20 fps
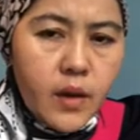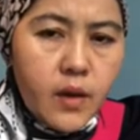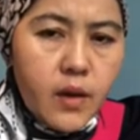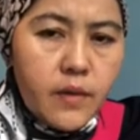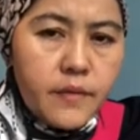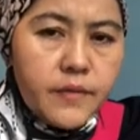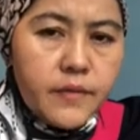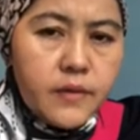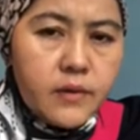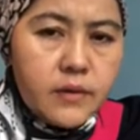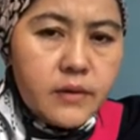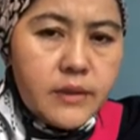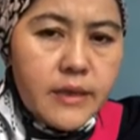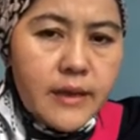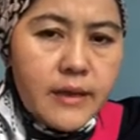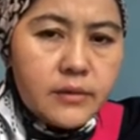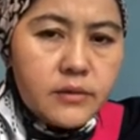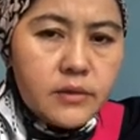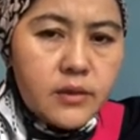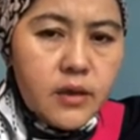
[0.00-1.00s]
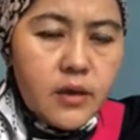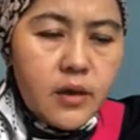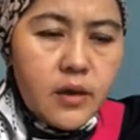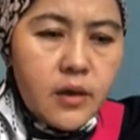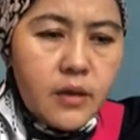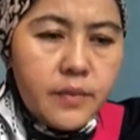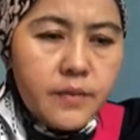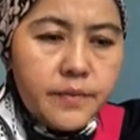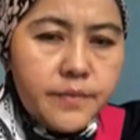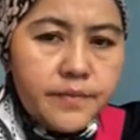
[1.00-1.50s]
After that
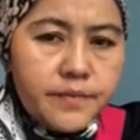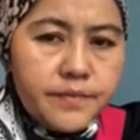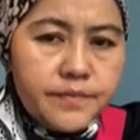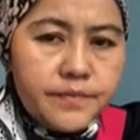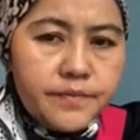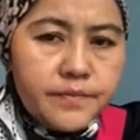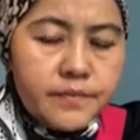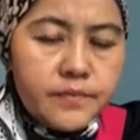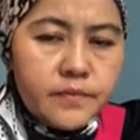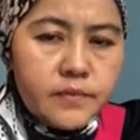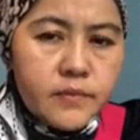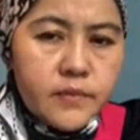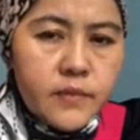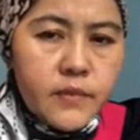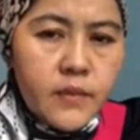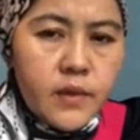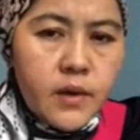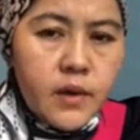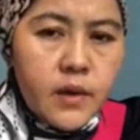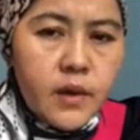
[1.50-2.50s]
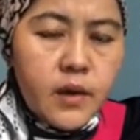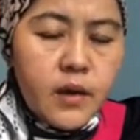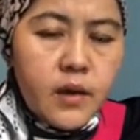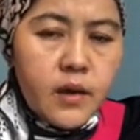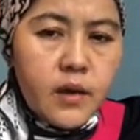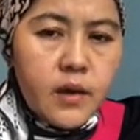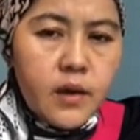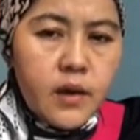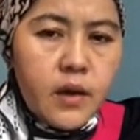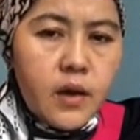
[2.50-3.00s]
time
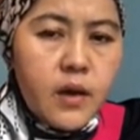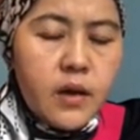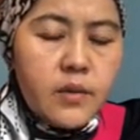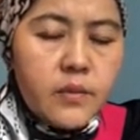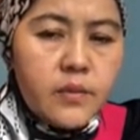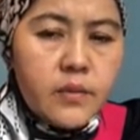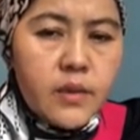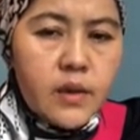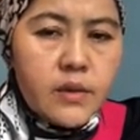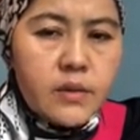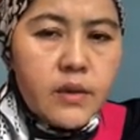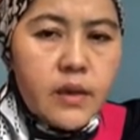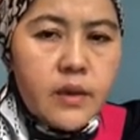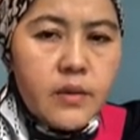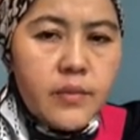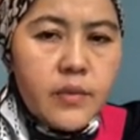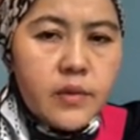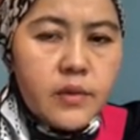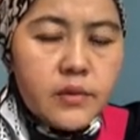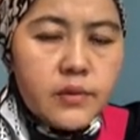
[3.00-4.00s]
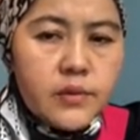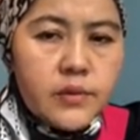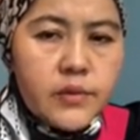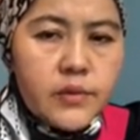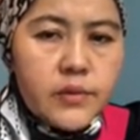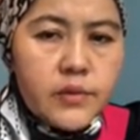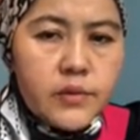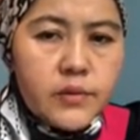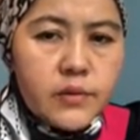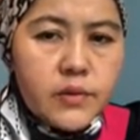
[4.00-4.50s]
I'm not able
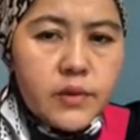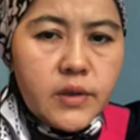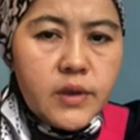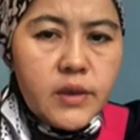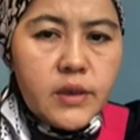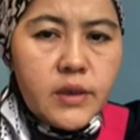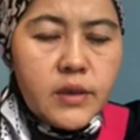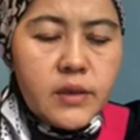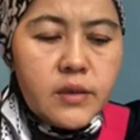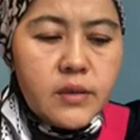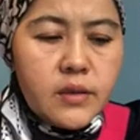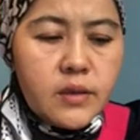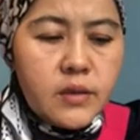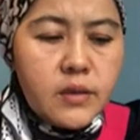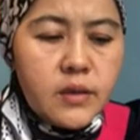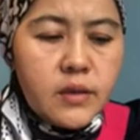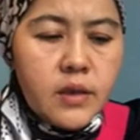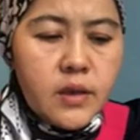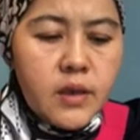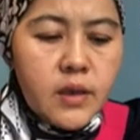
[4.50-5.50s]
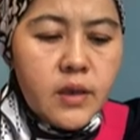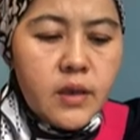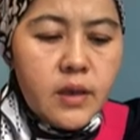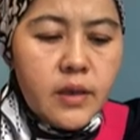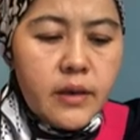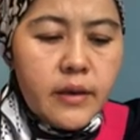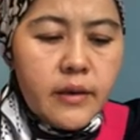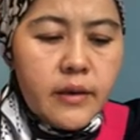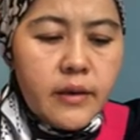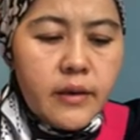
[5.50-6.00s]
to hear
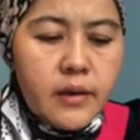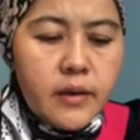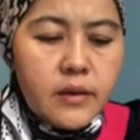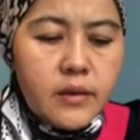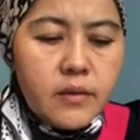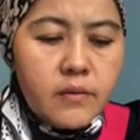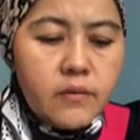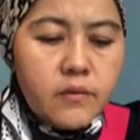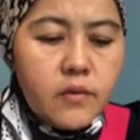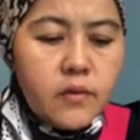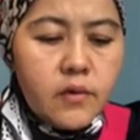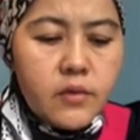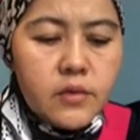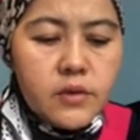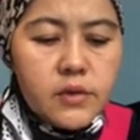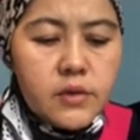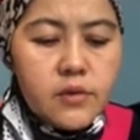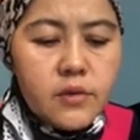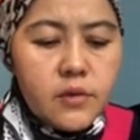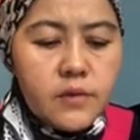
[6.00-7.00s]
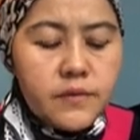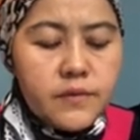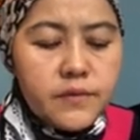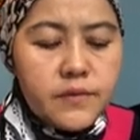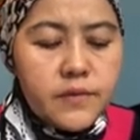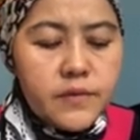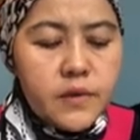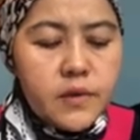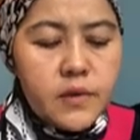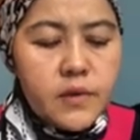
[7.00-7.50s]
any words
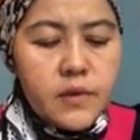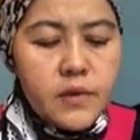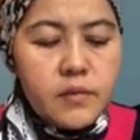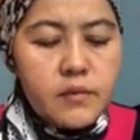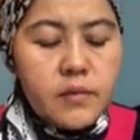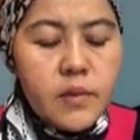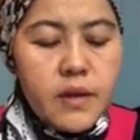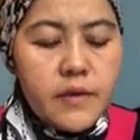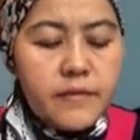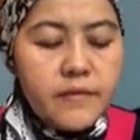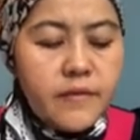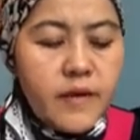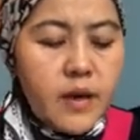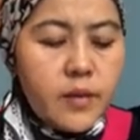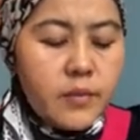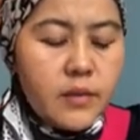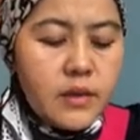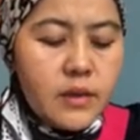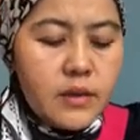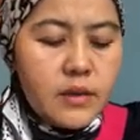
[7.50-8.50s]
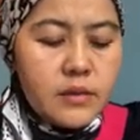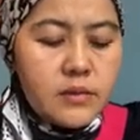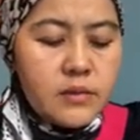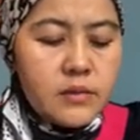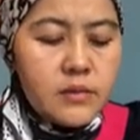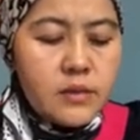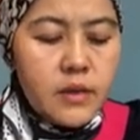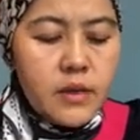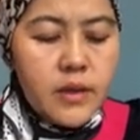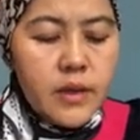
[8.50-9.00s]
of my
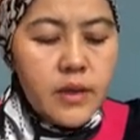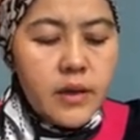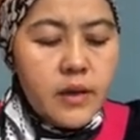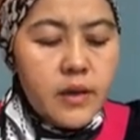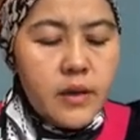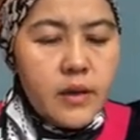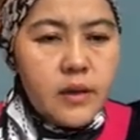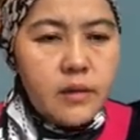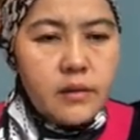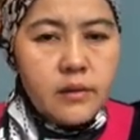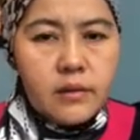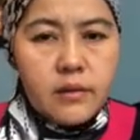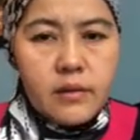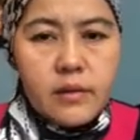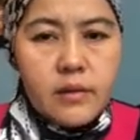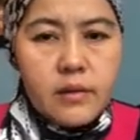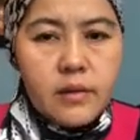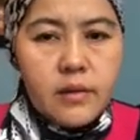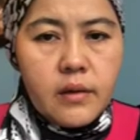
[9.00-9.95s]
families, and